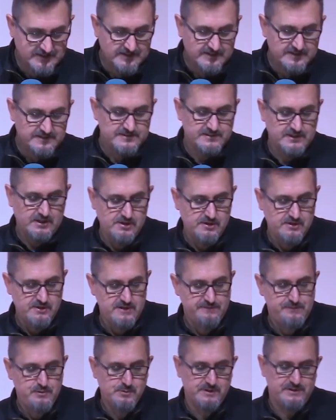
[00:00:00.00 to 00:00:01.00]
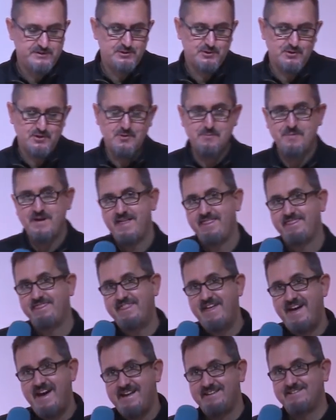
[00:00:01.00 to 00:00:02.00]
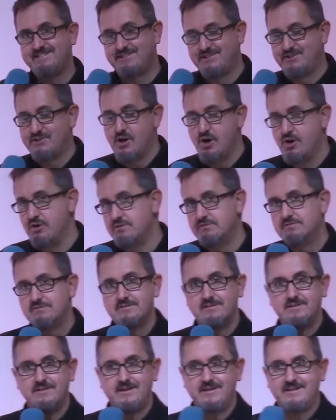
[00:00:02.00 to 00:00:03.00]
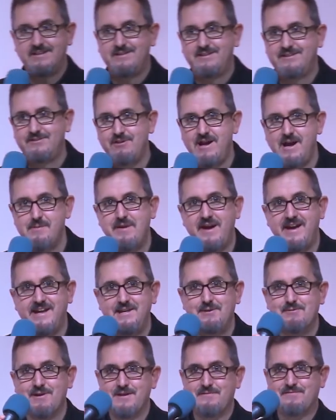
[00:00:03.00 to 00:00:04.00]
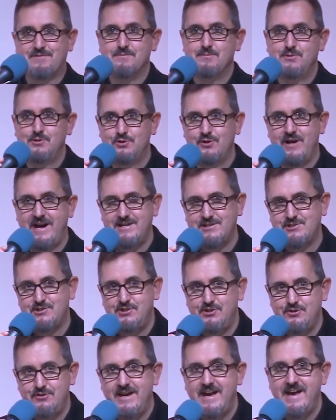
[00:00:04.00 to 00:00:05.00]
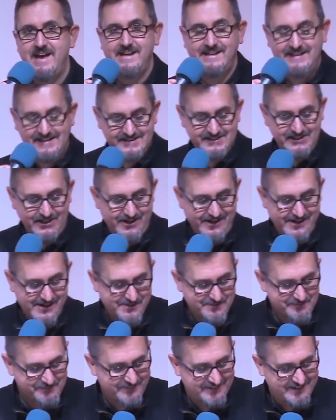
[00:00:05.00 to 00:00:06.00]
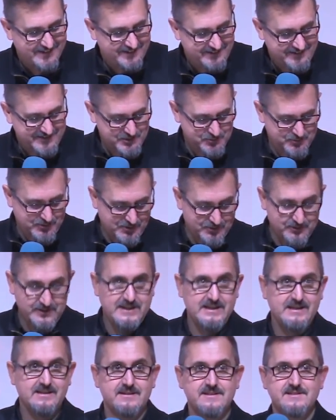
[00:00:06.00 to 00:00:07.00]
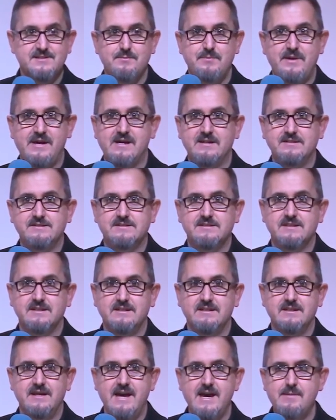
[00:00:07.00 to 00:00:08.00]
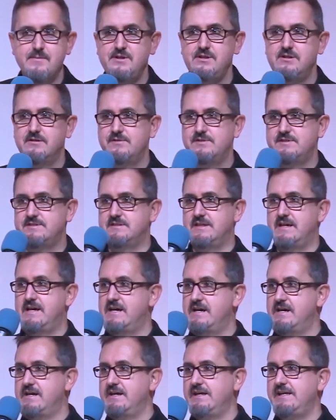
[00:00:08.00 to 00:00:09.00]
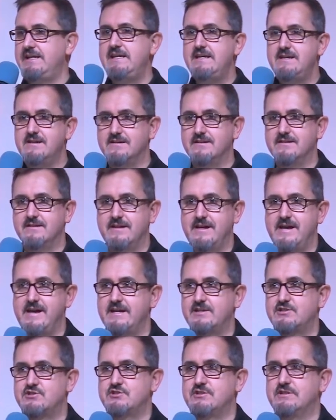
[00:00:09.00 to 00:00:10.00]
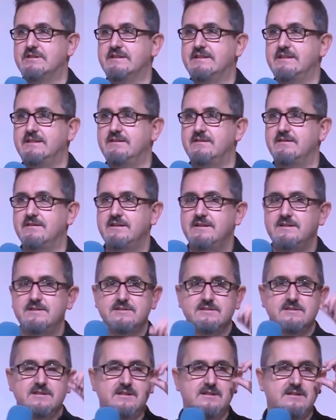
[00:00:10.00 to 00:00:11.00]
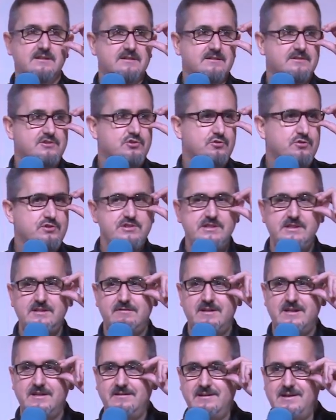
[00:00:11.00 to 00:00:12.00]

So if you want to talk about that goal, grab anyone from Moodle HQ anytime because we're all here. There's about, uh, how many of us are here actually? Is uh, Georgie around?